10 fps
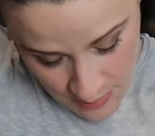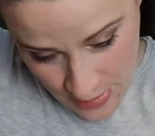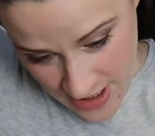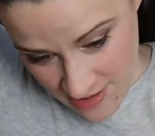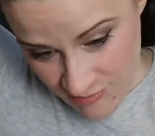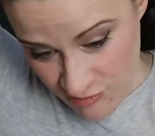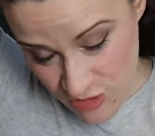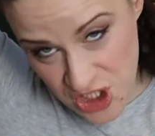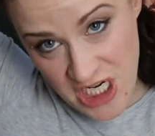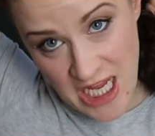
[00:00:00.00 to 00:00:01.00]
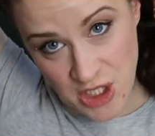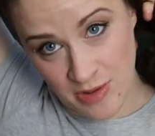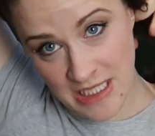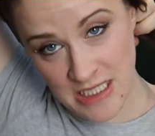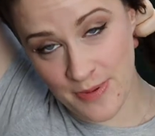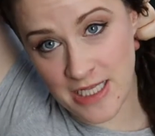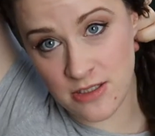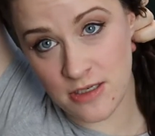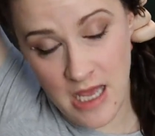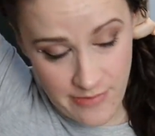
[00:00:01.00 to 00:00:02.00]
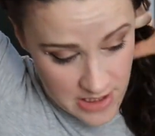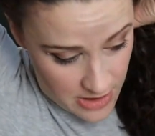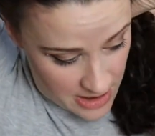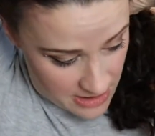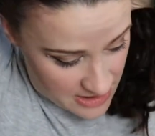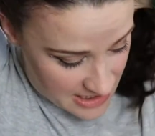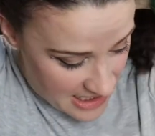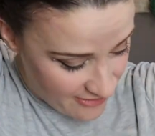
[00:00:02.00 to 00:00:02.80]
but it genuinely depends on how it's looking at the day.